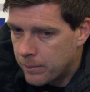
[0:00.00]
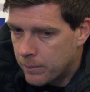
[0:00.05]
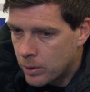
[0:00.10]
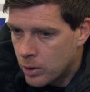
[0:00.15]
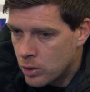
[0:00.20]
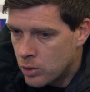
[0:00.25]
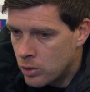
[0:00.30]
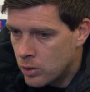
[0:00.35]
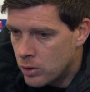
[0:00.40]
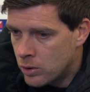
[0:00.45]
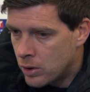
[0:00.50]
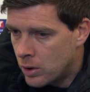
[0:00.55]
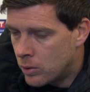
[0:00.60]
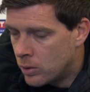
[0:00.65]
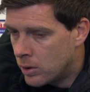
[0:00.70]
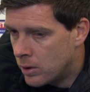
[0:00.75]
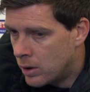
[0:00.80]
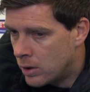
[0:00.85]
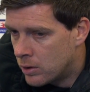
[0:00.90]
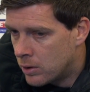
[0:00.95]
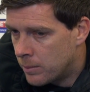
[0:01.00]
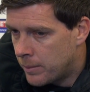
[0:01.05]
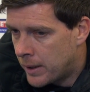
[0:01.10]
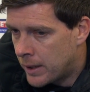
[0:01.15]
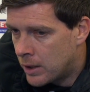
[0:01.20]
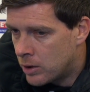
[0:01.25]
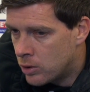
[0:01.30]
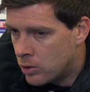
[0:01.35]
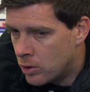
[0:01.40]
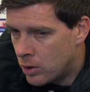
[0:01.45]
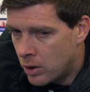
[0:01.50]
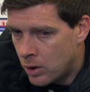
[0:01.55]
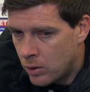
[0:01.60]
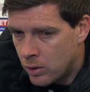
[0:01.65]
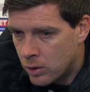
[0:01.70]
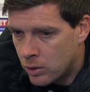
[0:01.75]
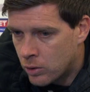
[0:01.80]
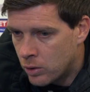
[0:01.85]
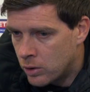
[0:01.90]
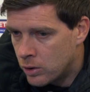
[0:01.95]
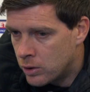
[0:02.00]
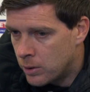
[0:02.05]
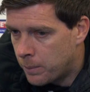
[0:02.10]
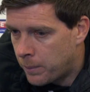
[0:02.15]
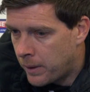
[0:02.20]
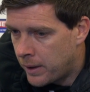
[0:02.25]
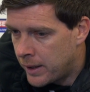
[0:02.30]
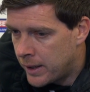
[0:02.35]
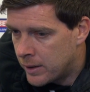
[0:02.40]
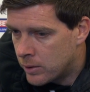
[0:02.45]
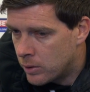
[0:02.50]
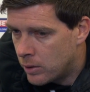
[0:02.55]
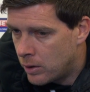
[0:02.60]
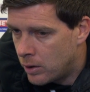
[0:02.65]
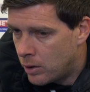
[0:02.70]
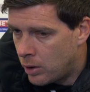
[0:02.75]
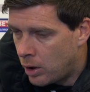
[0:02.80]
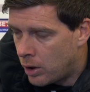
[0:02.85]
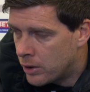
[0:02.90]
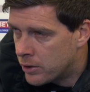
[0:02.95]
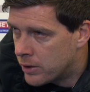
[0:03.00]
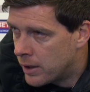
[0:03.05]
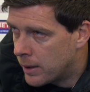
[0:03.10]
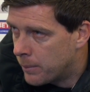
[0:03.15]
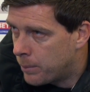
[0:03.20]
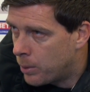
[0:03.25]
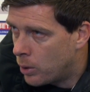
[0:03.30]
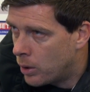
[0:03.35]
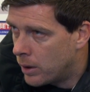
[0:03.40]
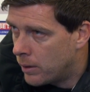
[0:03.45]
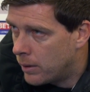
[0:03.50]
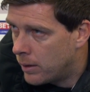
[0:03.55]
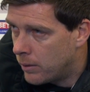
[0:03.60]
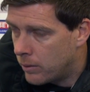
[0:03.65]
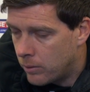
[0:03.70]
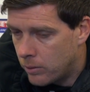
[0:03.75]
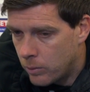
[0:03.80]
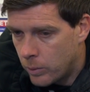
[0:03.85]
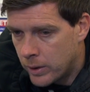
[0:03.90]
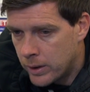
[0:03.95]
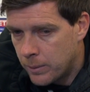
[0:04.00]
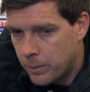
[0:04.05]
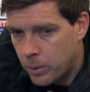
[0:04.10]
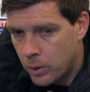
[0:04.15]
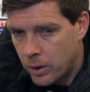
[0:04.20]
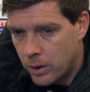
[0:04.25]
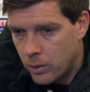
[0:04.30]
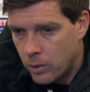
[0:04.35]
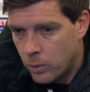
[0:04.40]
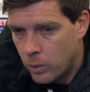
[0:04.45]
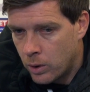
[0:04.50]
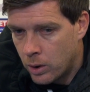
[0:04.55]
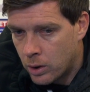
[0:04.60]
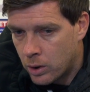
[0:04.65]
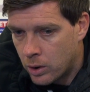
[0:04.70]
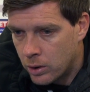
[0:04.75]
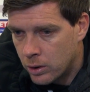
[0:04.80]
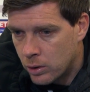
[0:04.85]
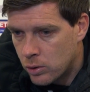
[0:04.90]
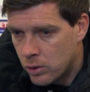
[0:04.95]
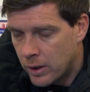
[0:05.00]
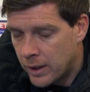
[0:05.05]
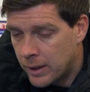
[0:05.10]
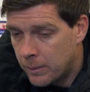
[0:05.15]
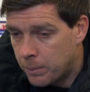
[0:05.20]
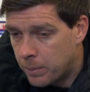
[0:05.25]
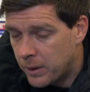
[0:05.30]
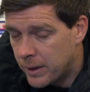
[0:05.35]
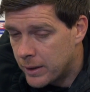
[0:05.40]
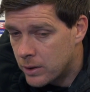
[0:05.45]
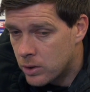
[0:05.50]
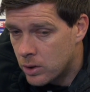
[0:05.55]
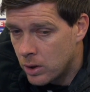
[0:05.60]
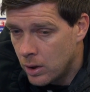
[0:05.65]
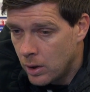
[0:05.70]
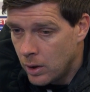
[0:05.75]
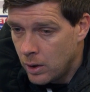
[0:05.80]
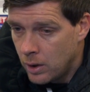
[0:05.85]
because as a manager, you're only as good as your players and the knowledge they put in when you put the work on the training pitch.